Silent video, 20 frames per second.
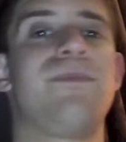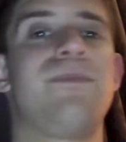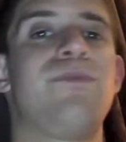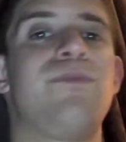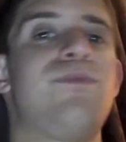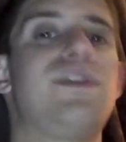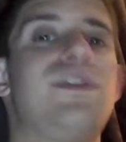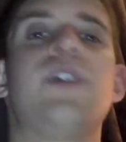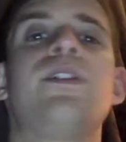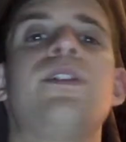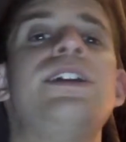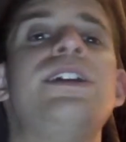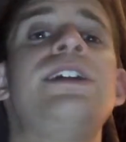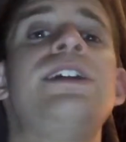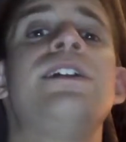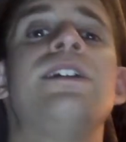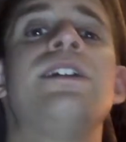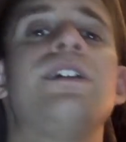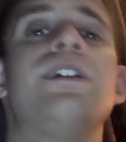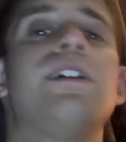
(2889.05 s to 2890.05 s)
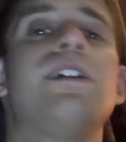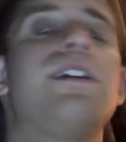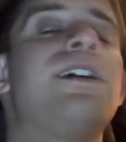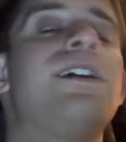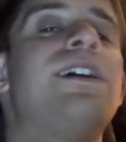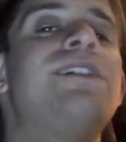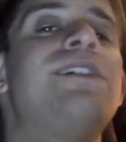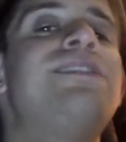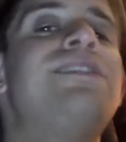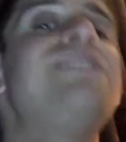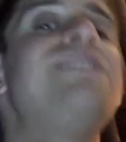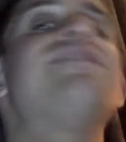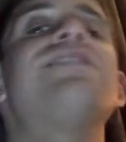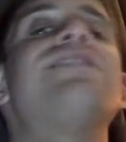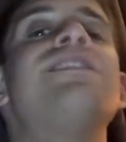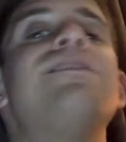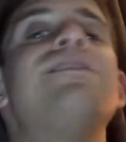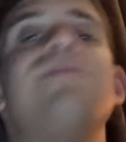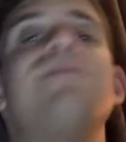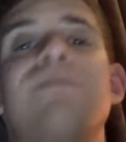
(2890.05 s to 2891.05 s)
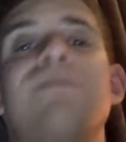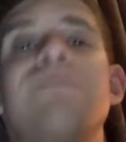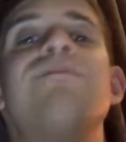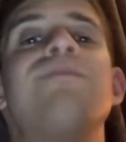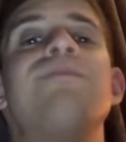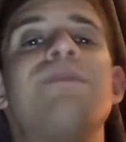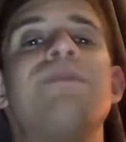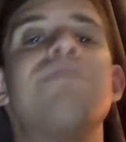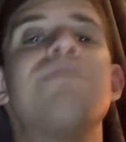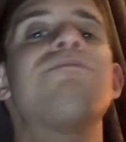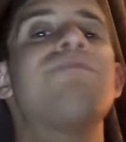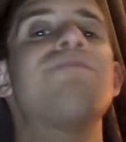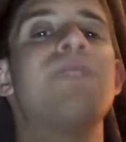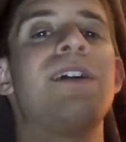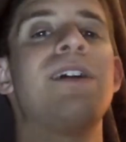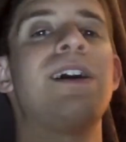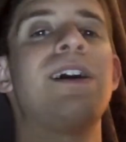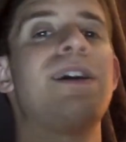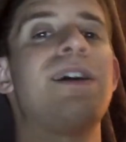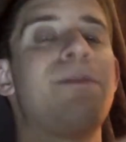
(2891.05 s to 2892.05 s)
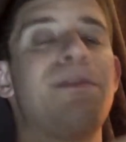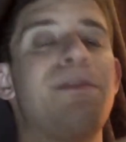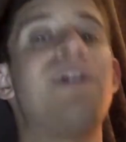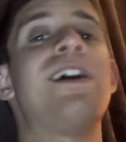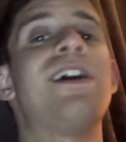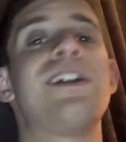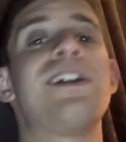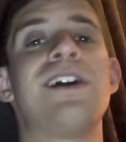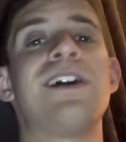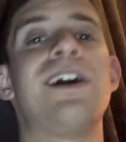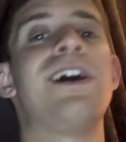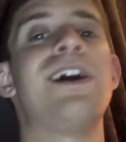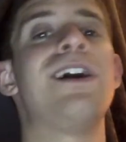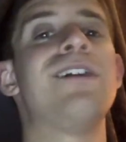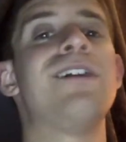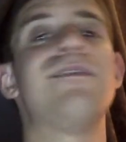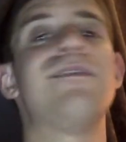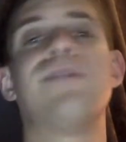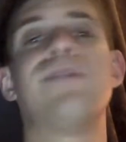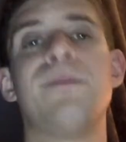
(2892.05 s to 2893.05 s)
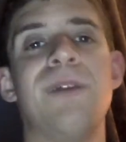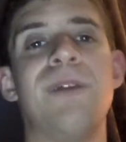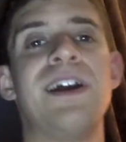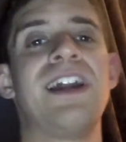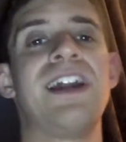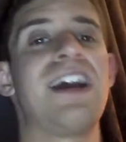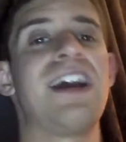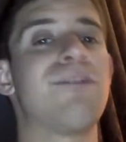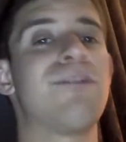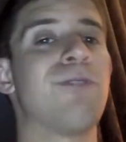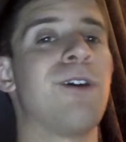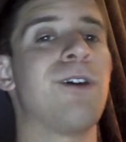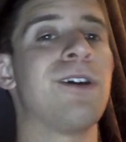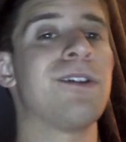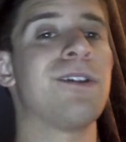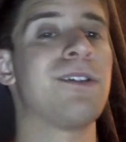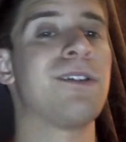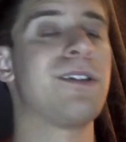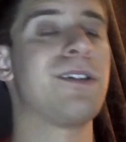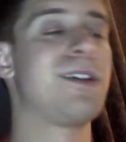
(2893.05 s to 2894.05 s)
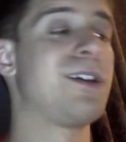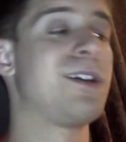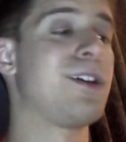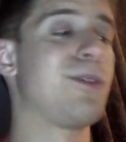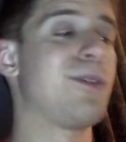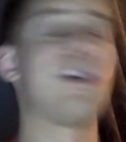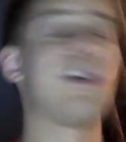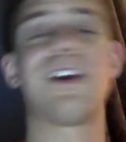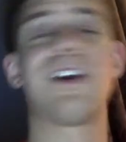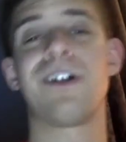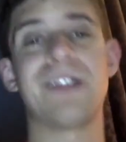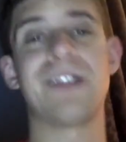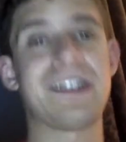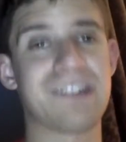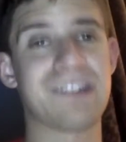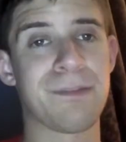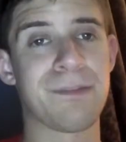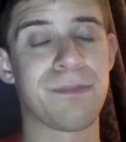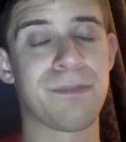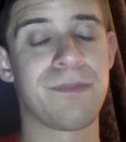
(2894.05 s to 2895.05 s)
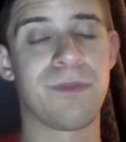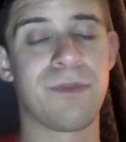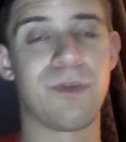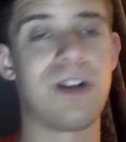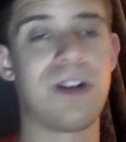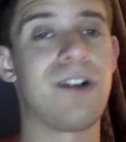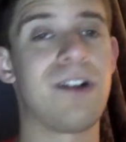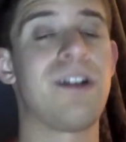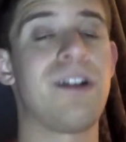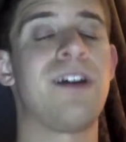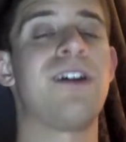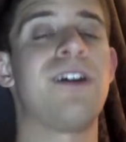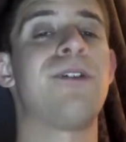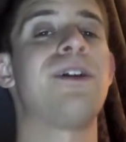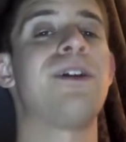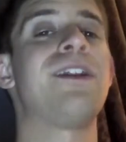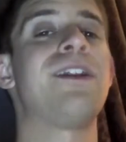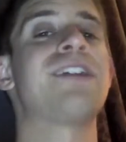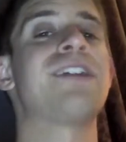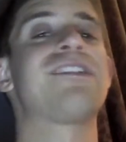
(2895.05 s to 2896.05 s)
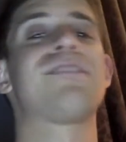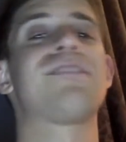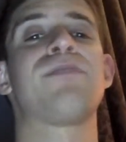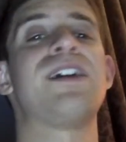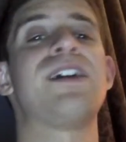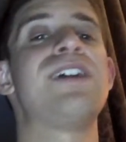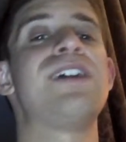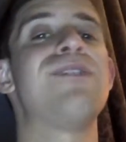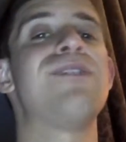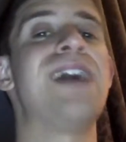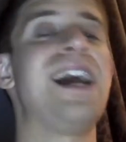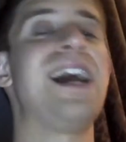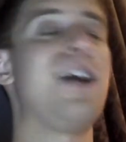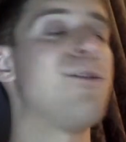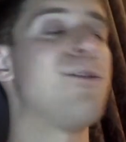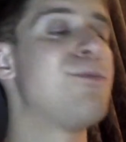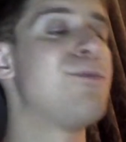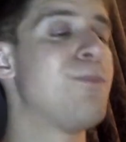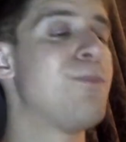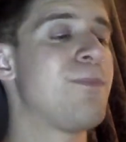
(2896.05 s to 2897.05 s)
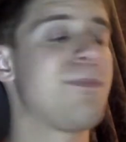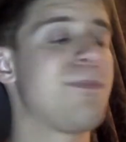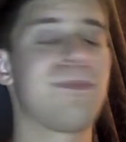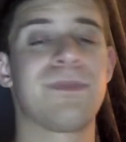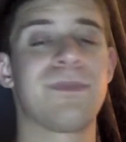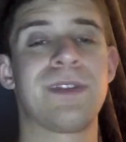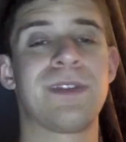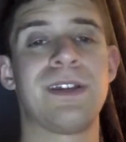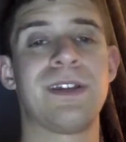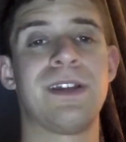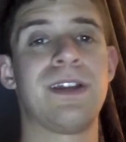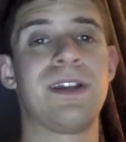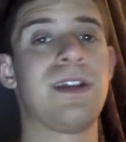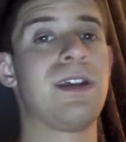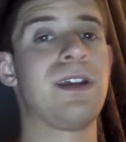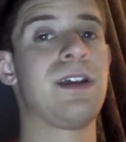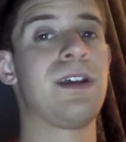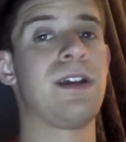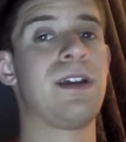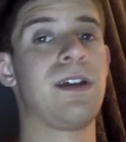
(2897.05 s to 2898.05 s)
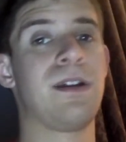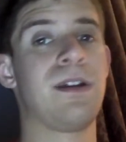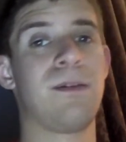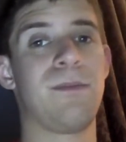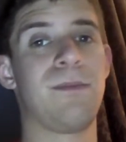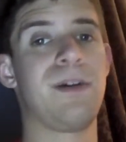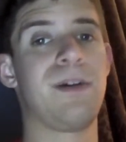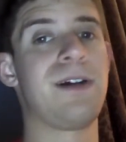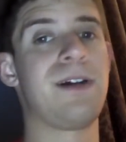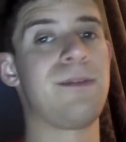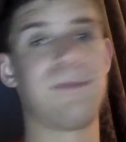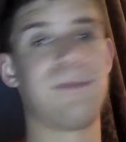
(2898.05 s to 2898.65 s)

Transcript: the only uh, decent uh, part of Monday Night Raw with her Alexa, where her Alexa's playground. But